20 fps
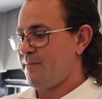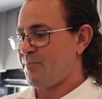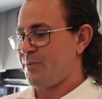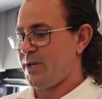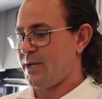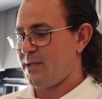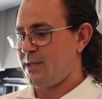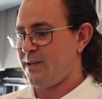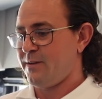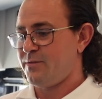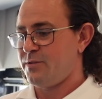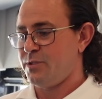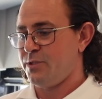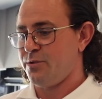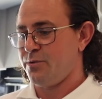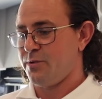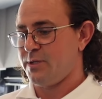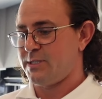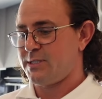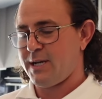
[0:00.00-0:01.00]
That gives
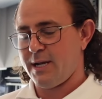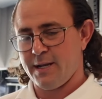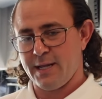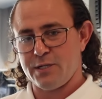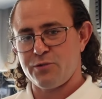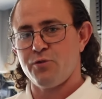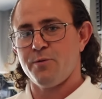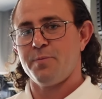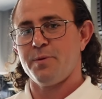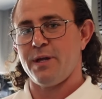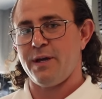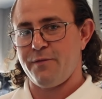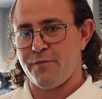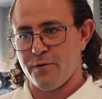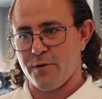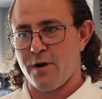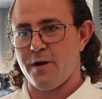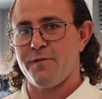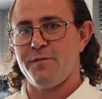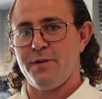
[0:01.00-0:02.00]
you, it's kind of like AAA
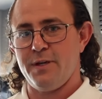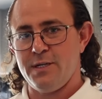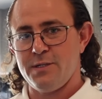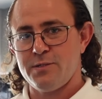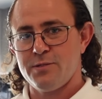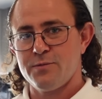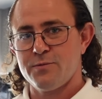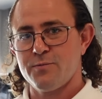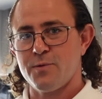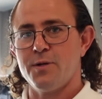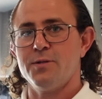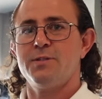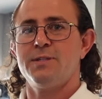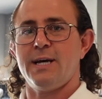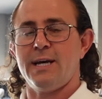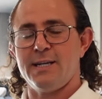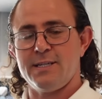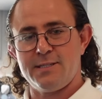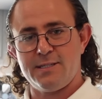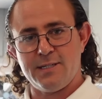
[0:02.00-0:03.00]
for RVs,
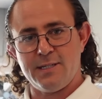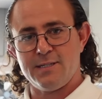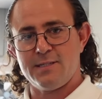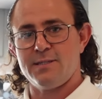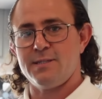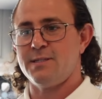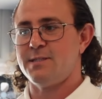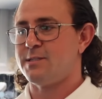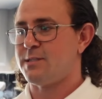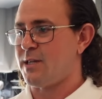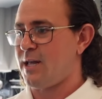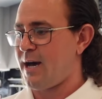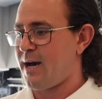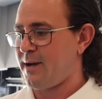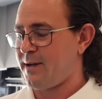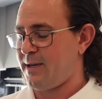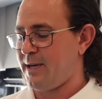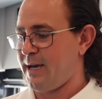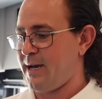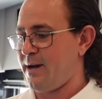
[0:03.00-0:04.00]
roadside assistance,
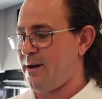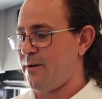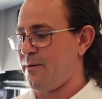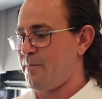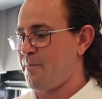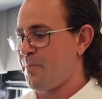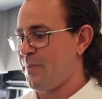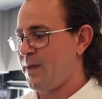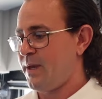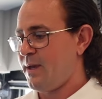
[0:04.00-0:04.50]
lockout.